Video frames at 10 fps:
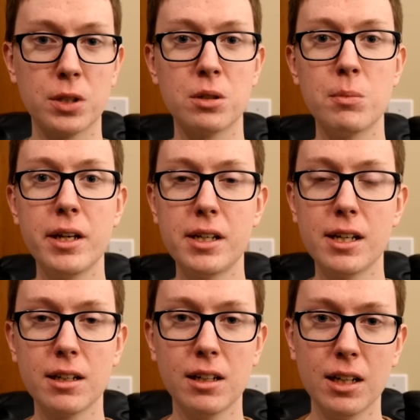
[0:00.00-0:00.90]
When they're
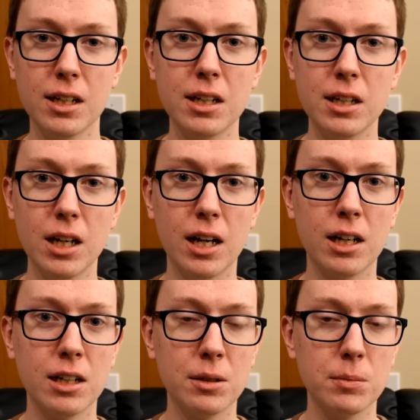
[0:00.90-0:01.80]
making
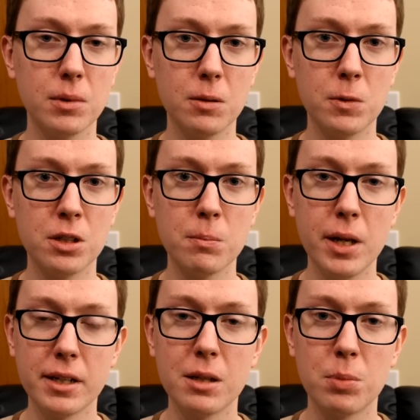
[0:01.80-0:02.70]
uh, when they're
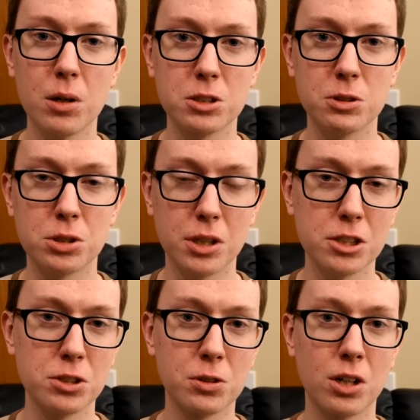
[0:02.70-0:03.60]
making parts with
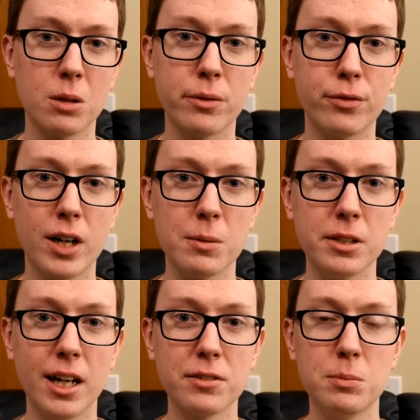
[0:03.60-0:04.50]
traditional carbon fiber,
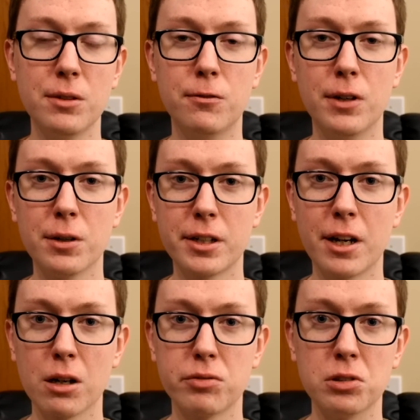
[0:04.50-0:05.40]
you have to be very
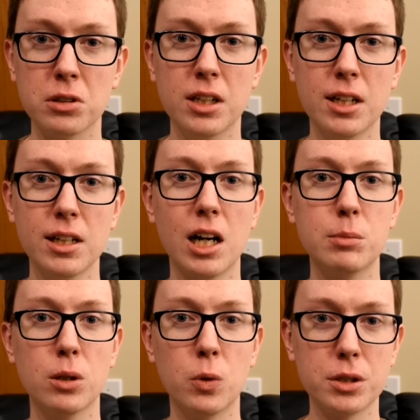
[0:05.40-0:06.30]
careful
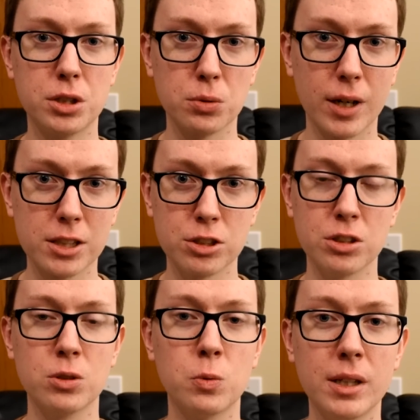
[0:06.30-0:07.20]
about what
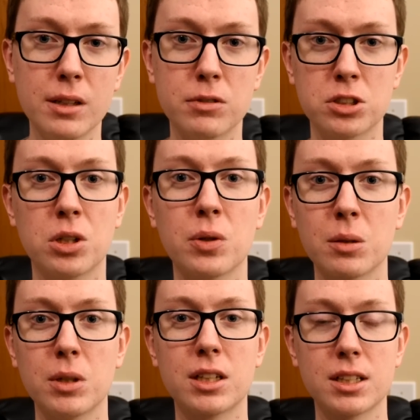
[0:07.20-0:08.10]
direction the weave is
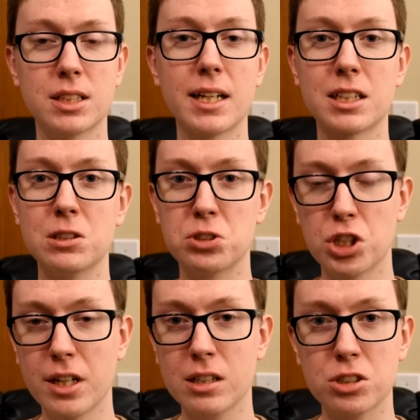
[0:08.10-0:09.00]
going because that can
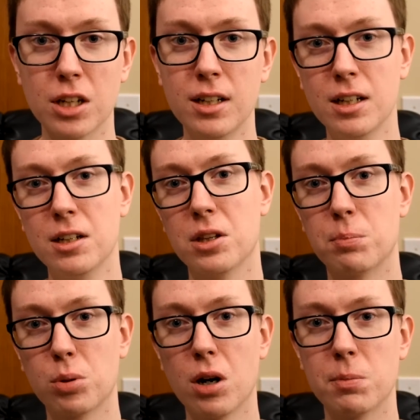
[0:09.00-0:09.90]
change the
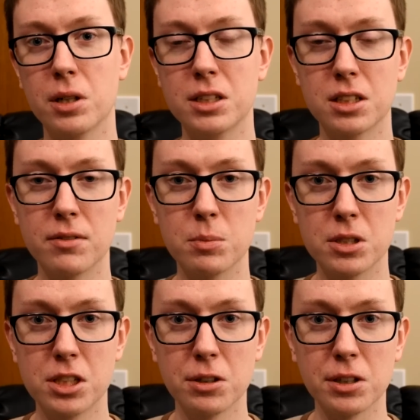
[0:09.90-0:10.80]
properties of the
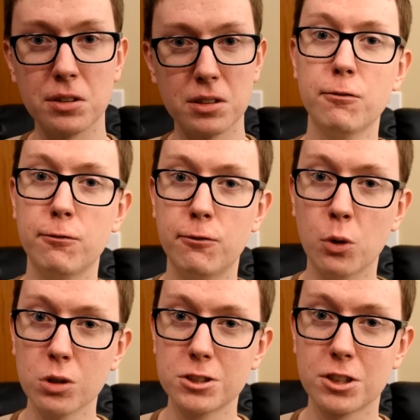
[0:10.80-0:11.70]
material.
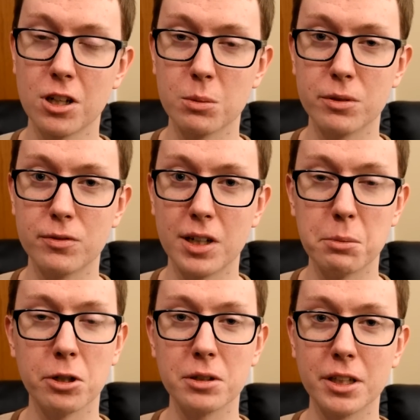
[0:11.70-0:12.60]
Forged carbon
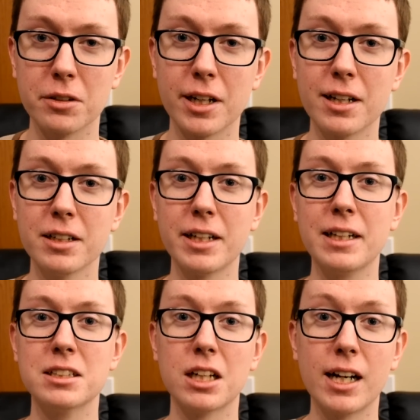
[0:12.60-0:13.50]
fiber, on the other hand,
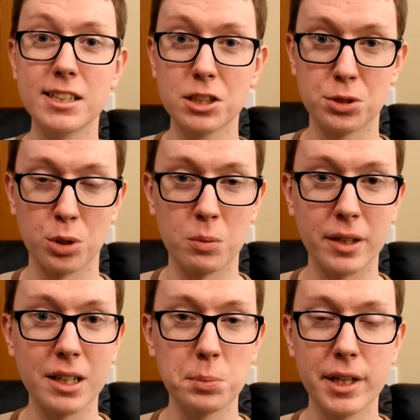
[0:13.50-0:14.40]
is
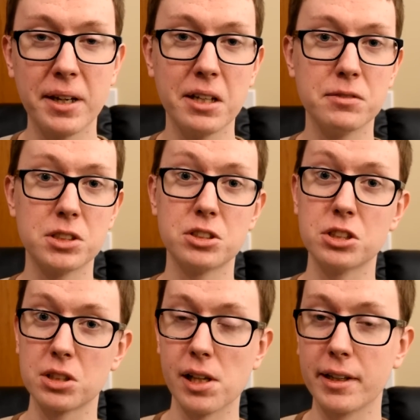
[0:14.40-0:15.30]
isotropic. It behaves
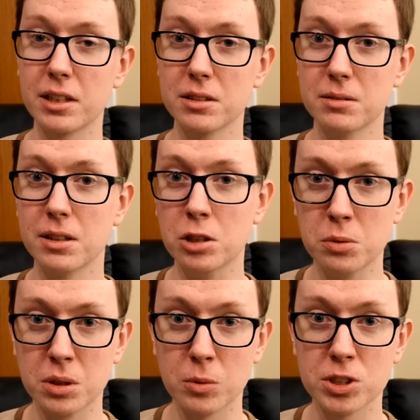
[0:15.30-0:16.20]
just like
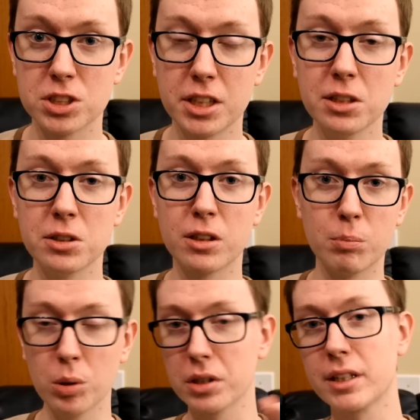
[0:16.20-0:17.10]
aluminum or steel. You can
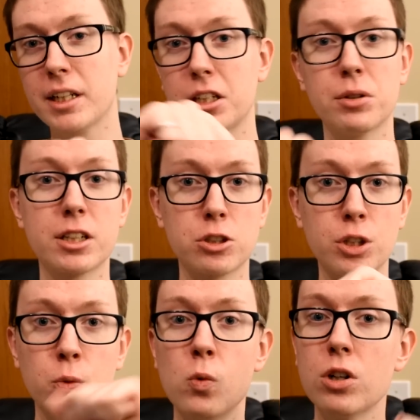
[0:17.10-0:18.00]
pull it in any
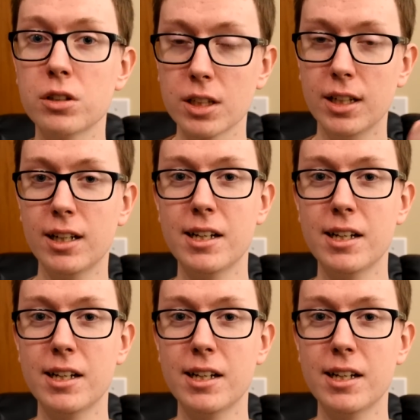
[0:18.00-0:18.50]
direction you want.